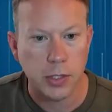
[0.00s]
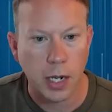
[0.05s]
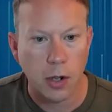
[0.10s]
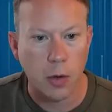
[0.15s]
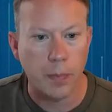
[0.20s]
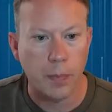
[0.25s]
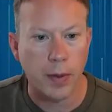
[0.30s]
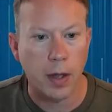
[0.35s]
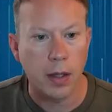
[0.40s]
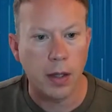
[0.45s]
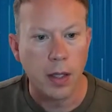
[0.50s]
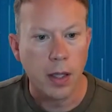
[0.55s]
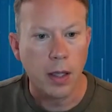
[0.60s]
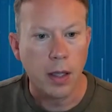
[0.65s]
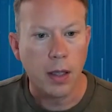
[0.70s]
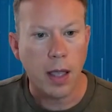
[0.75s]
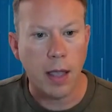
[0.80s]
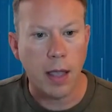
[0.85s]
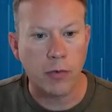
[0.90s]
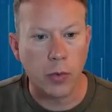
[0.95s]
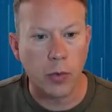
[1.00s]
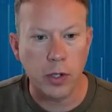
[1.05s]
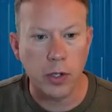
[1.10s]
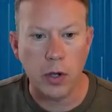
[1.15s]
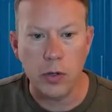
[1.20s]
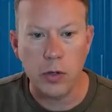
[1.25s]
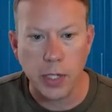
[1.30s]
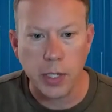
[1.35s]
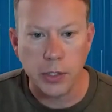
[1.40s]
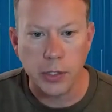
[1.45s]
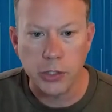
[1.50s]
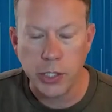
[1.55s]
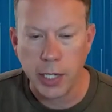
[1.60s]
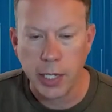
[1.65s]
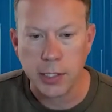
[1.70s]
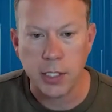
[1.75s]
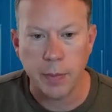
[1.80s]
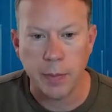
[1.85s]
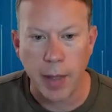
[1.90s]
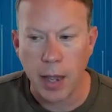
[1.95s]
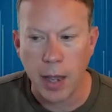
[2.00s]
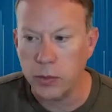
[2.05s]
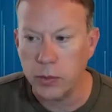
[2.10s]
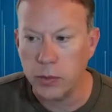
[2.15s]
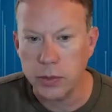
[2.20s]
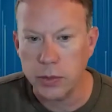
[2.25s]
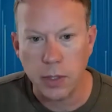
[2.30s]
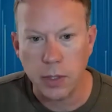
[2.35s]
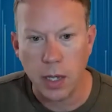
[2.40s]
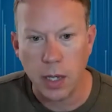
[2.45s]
And I hope everyone goes and checks them out.